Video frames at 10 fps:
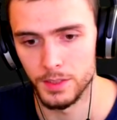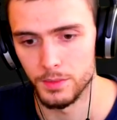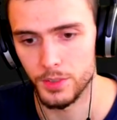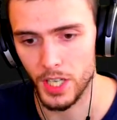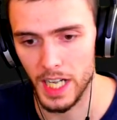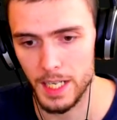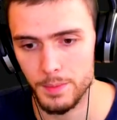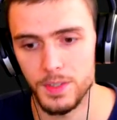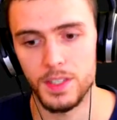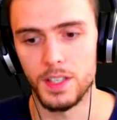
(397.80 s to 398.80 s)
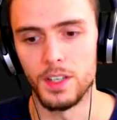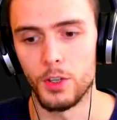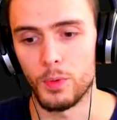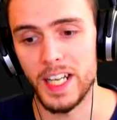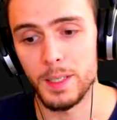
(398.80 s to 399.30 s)
times the
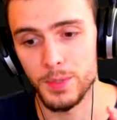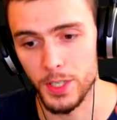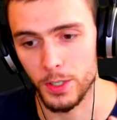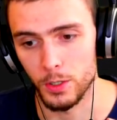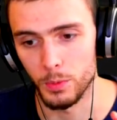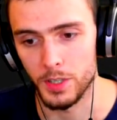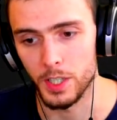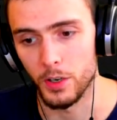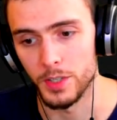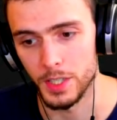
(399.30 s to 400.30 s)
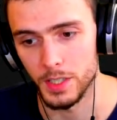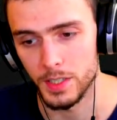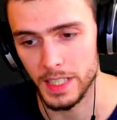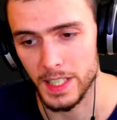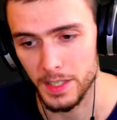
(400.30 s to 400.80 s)
random circle with the origin
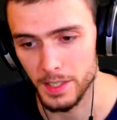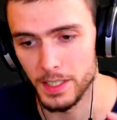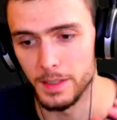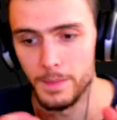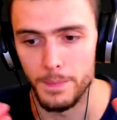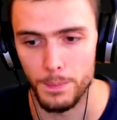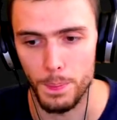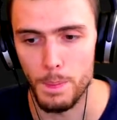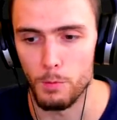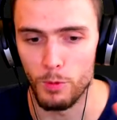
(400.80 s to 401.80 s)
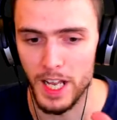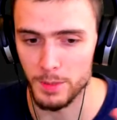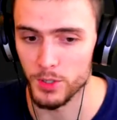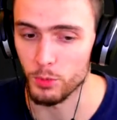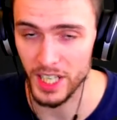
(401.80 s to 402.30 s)
to get the random
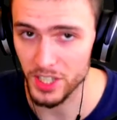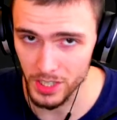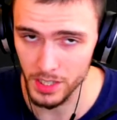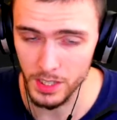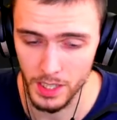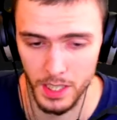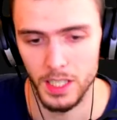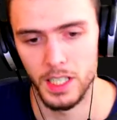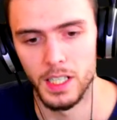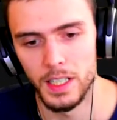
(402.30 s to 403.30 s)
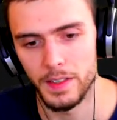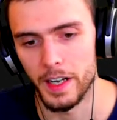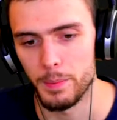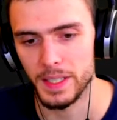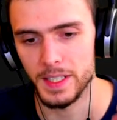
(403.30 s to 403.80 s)
direction. Then it
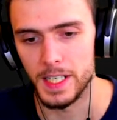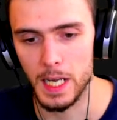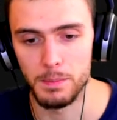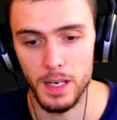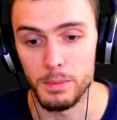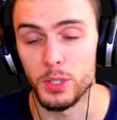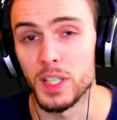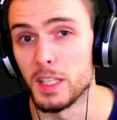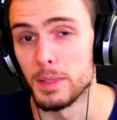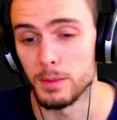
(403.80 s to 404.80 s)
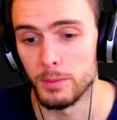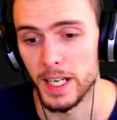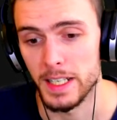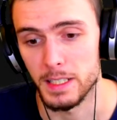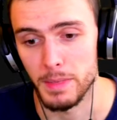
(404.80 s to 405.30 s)
picks a number between the minimum
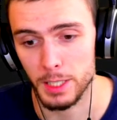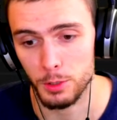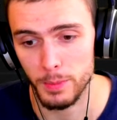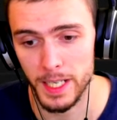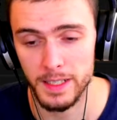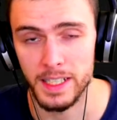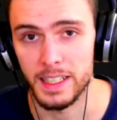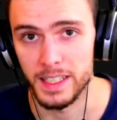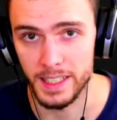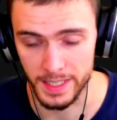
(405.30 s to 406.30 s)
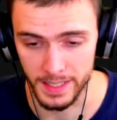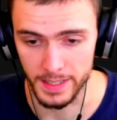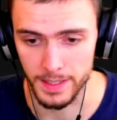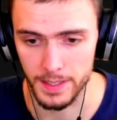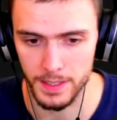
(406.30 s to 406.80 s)
radius and maximum radius to get the
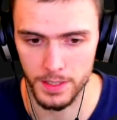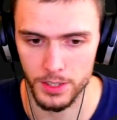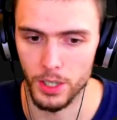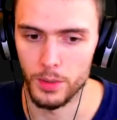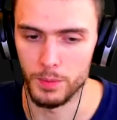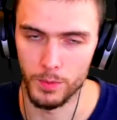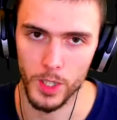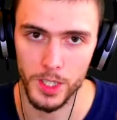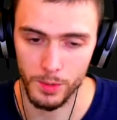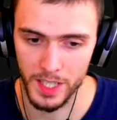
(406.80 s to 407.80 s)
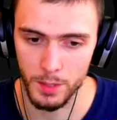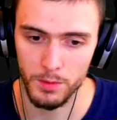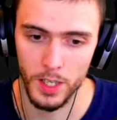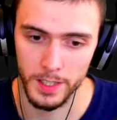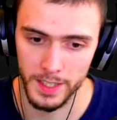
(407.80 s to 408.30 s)
distance. So if we've got a direction, we've
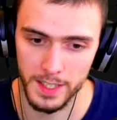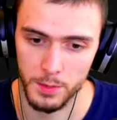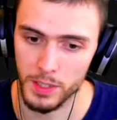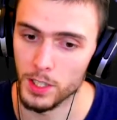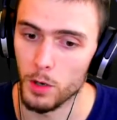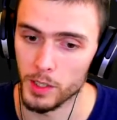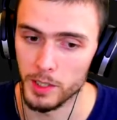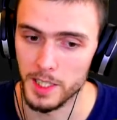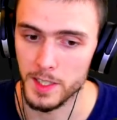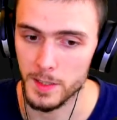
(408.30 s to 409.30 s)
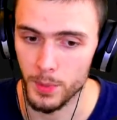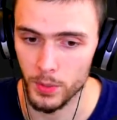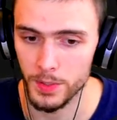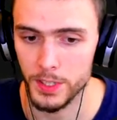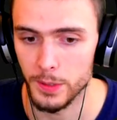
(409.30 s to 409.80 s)
got a distance, we know where it needs to
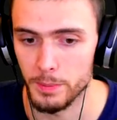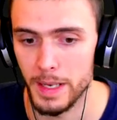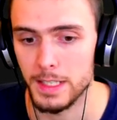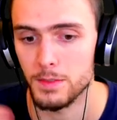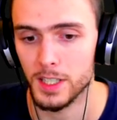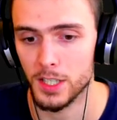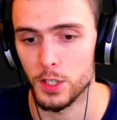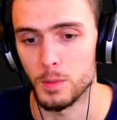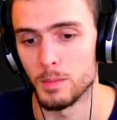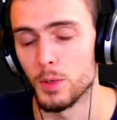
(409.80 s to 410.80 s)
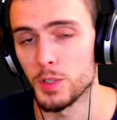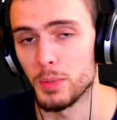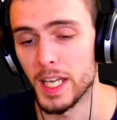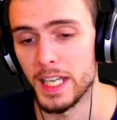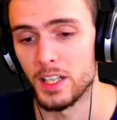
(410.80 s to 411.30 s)
spawn. So it makes a vector 2 by
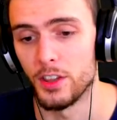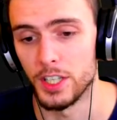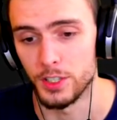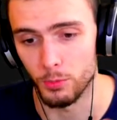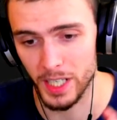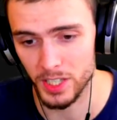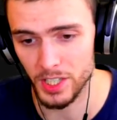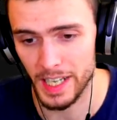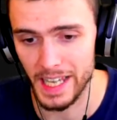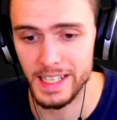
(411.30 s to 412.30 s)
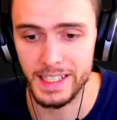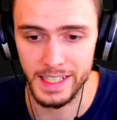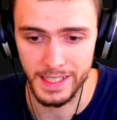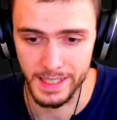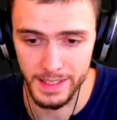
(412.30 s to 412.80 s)
multiplying the direction and
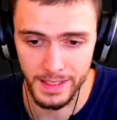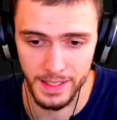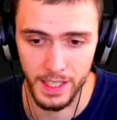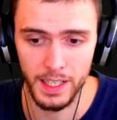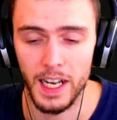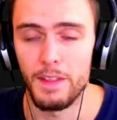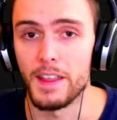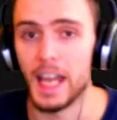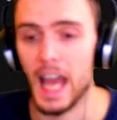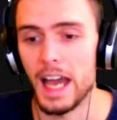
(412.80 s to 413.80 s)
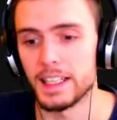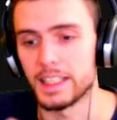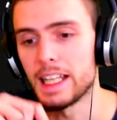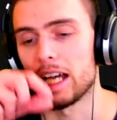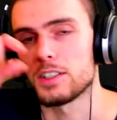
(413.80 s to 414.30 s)
distance and then adding
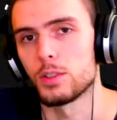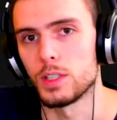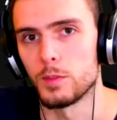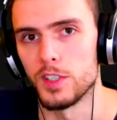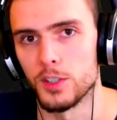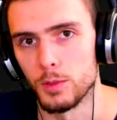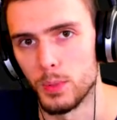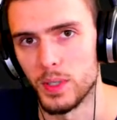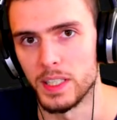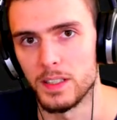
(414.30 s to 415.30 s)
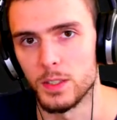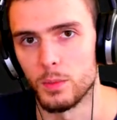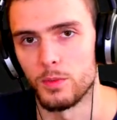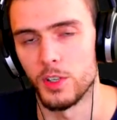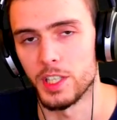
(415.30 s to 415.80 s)
that to the original point. So
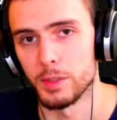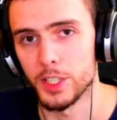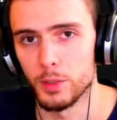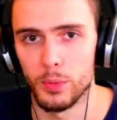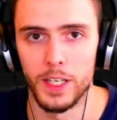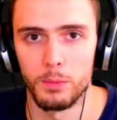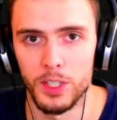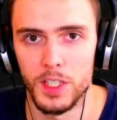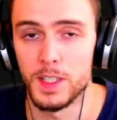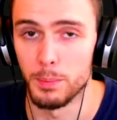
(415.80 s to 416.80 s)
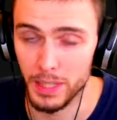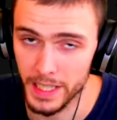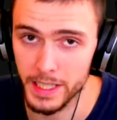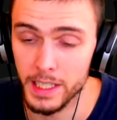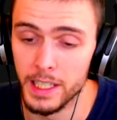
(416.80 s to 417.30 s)
we've got the original point, which is the
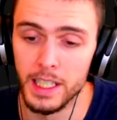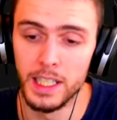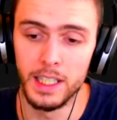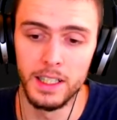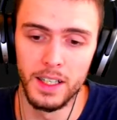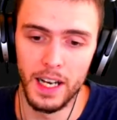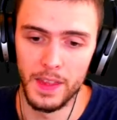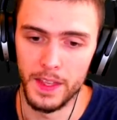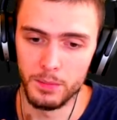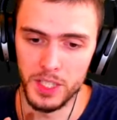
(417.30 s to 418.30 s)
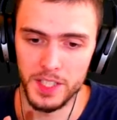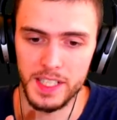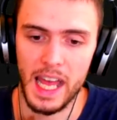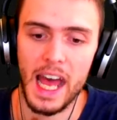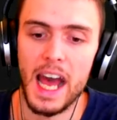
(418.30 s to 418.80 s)
player, and then we just
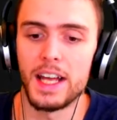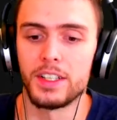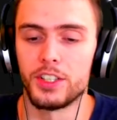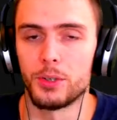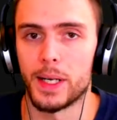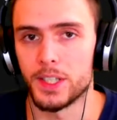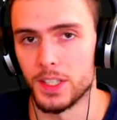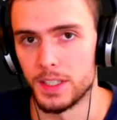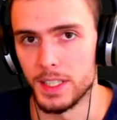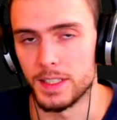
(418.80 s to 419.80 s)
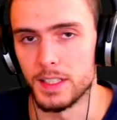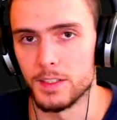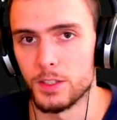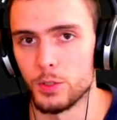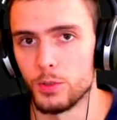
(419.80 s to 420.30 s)
add the direction and distance
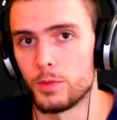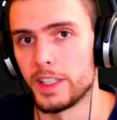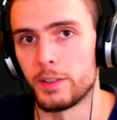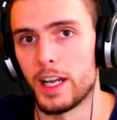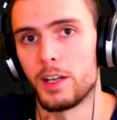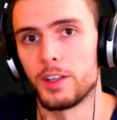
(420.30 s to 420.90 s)
to figure out